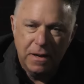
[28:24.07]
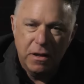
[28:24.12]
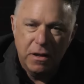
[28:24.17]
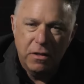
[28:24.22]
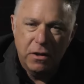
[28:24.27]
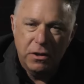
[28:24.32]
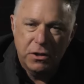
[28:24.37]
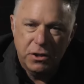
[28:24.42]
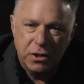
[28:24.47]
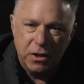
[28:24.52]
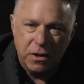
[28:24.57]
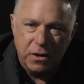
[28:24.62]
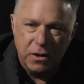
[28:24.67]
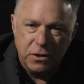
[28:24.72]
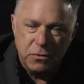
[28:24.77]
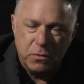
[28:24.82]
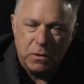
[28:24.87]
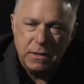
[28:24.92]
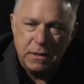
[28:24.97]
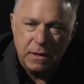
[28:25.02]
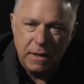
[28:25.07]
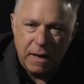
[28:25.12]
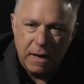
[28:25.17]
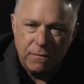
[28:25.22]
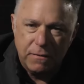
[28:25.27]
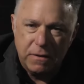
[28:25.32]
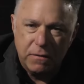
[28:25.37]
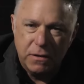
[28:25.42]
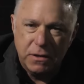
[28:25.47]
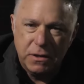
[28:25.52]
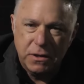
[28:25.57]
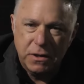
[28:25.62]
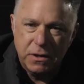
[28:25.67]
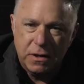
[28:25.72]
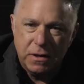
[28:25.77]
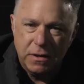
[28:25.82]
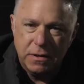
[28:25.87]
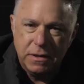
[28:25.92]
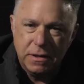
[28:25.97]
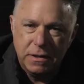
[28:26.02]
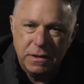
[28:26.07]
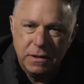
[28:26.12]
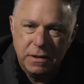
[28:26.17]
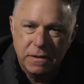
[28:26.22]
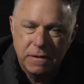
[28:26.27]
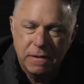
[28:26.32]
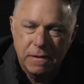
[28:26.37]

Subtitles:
the church, what's left of the church.